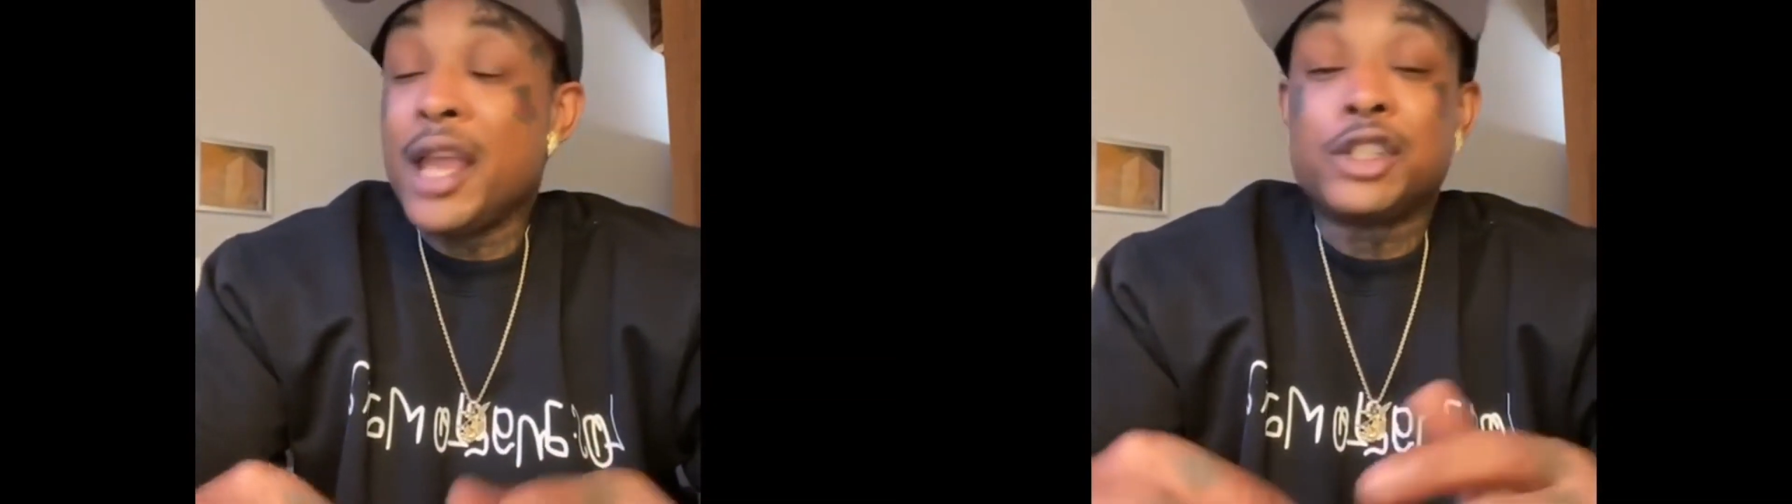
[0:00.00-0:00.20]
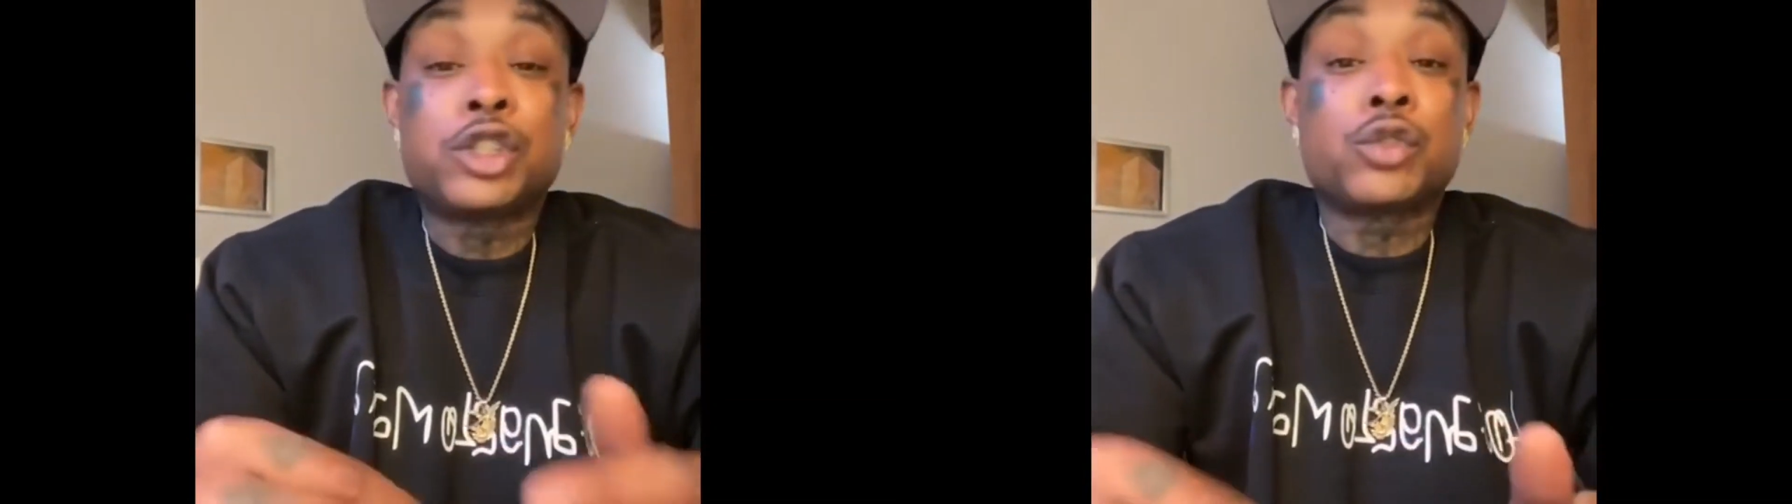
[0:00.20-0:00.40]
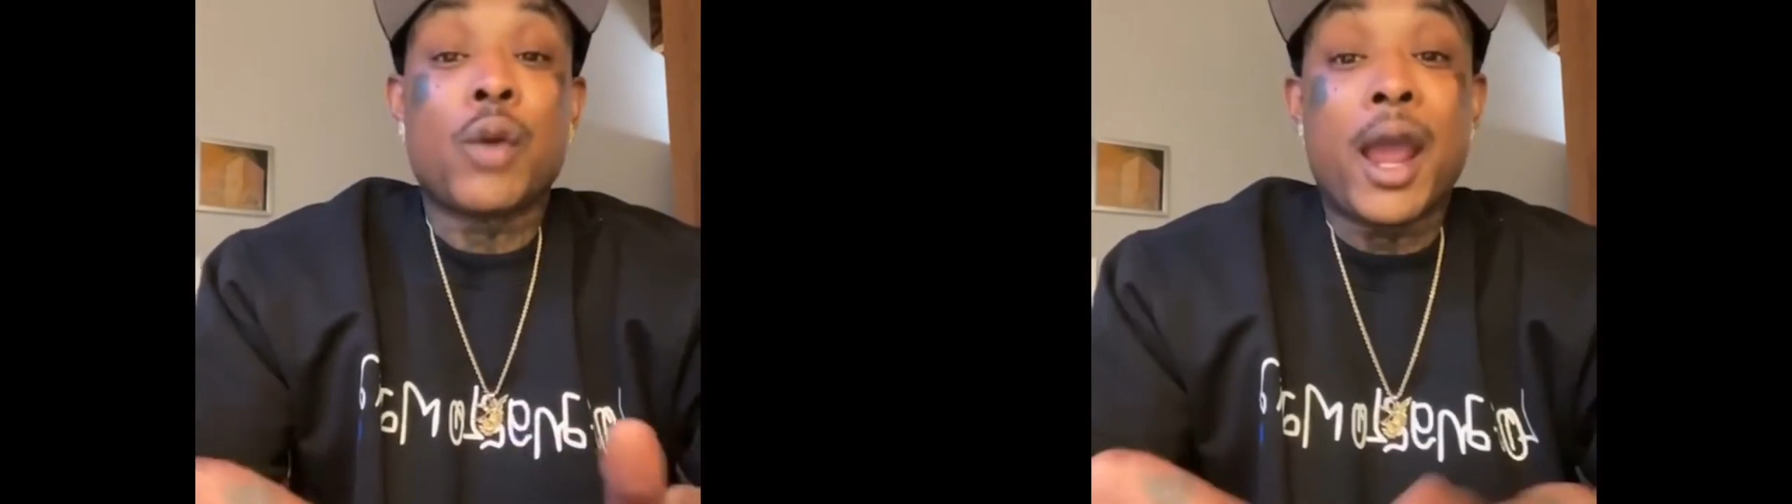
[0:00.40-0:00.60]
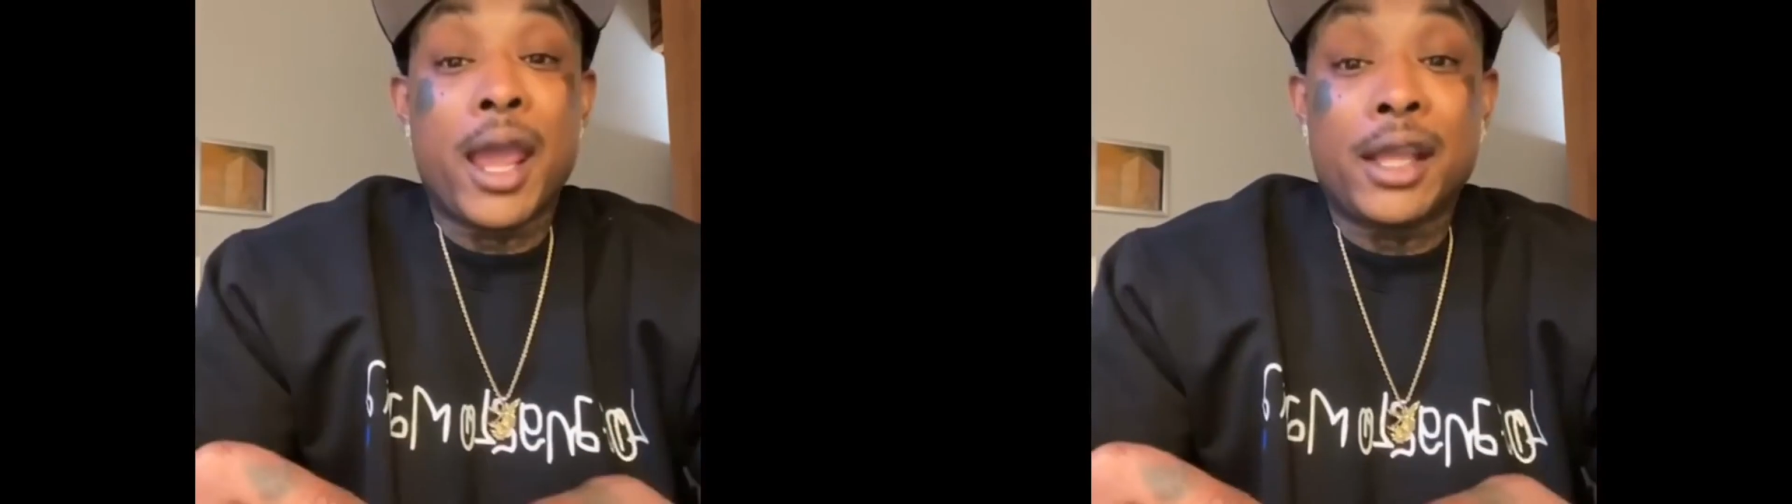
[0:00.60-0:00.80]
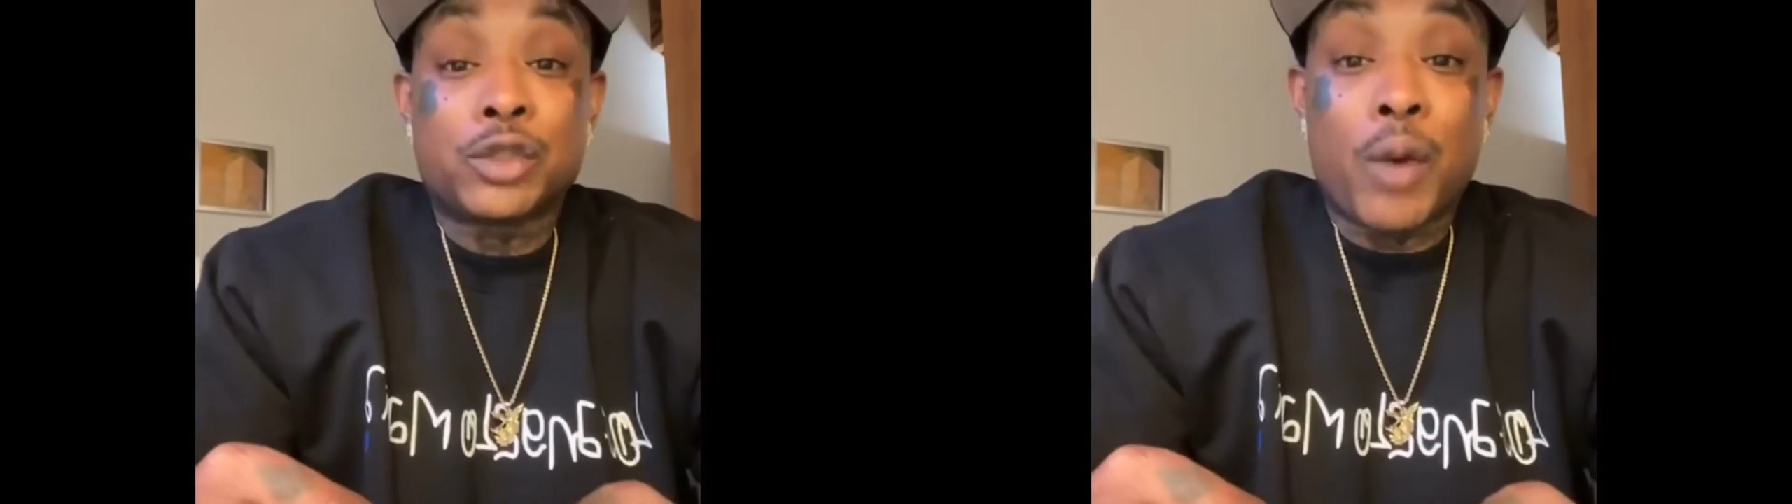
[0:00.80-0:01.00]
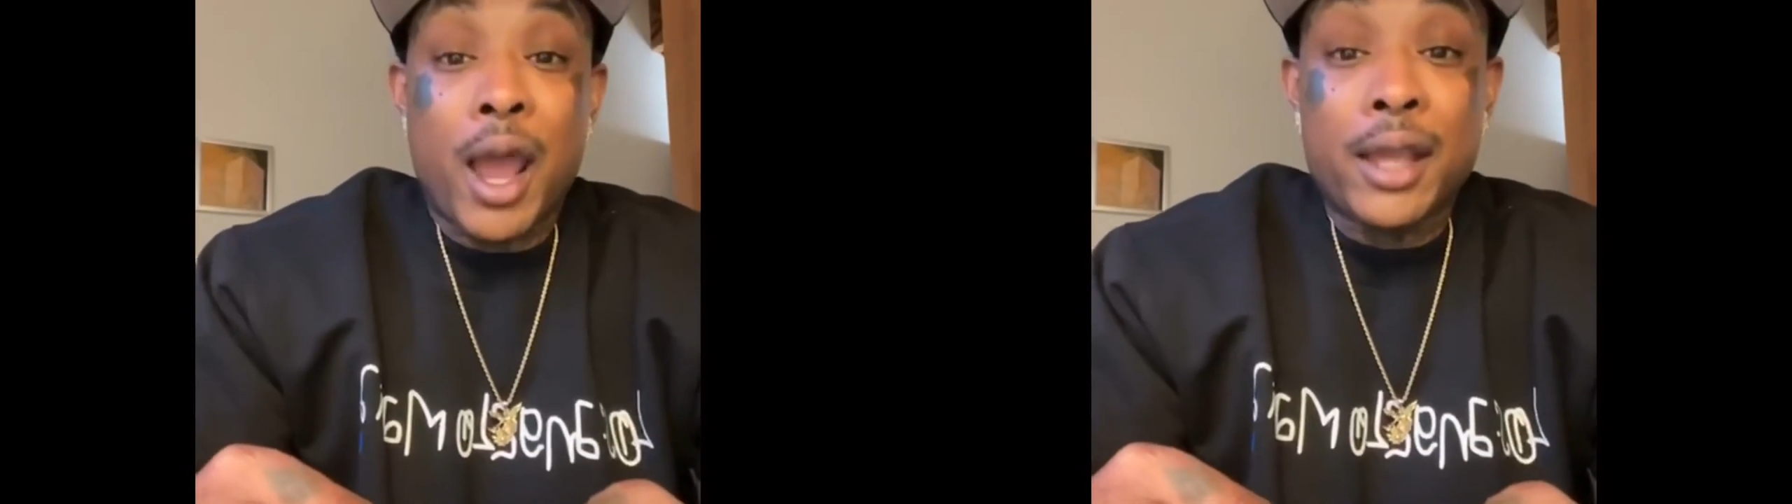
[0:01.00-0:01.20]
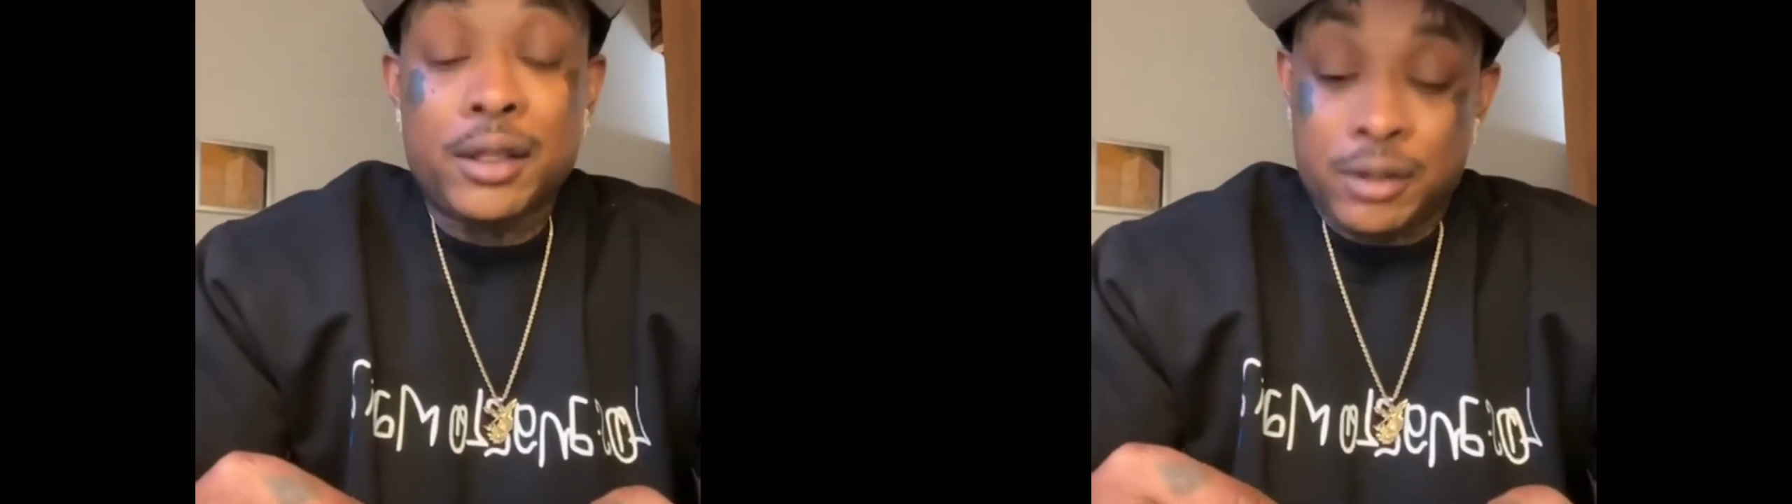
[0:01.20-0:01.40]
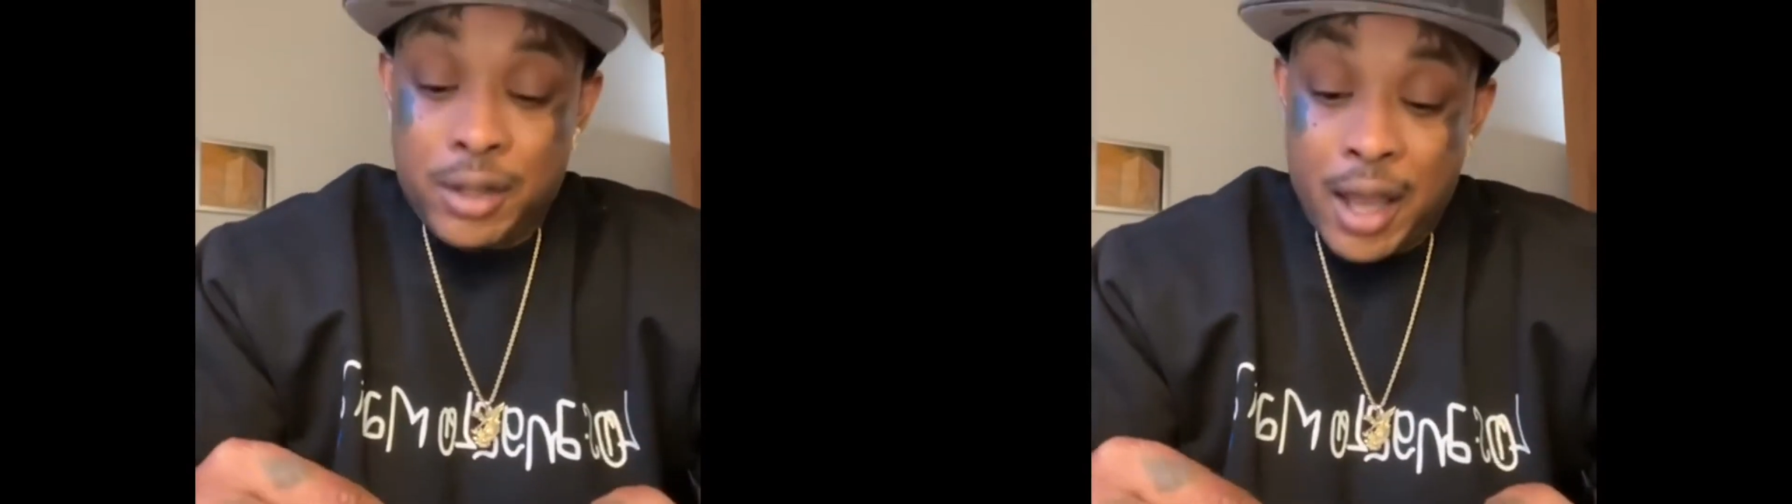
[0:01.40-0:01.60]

it's strange, right?